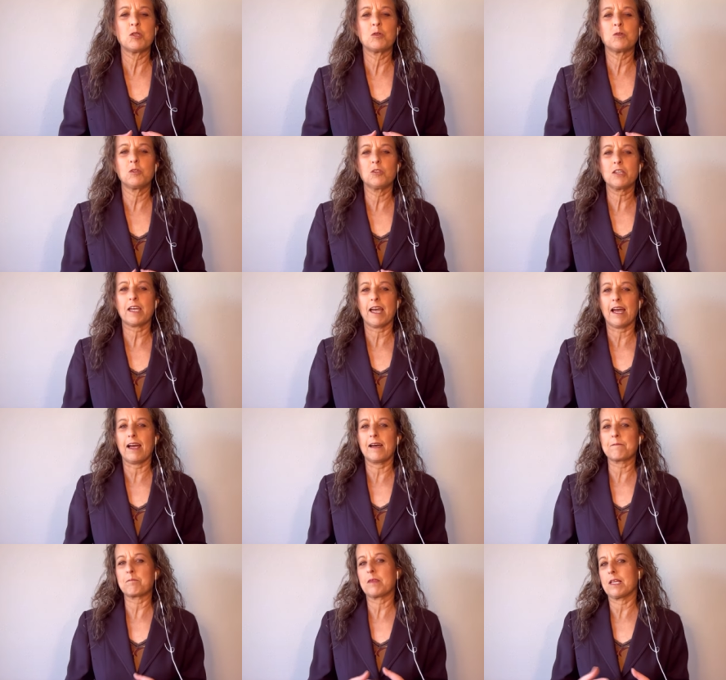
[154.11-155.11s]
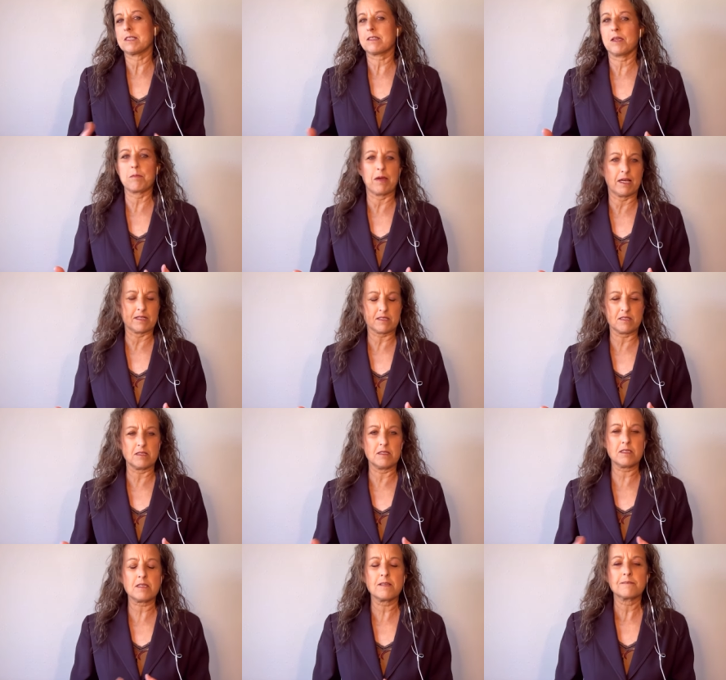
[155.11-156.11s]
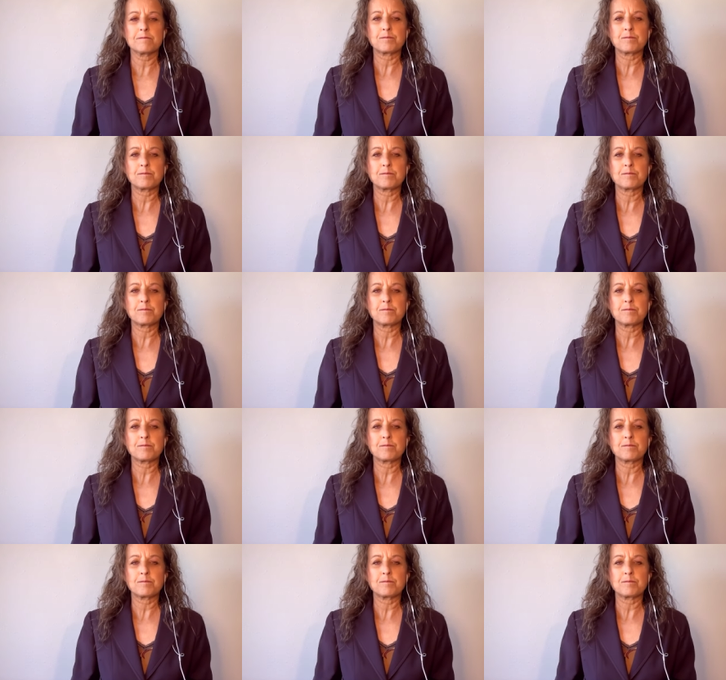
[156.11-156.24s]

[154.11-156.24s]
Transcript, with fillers: you look at, let's say, Madison's,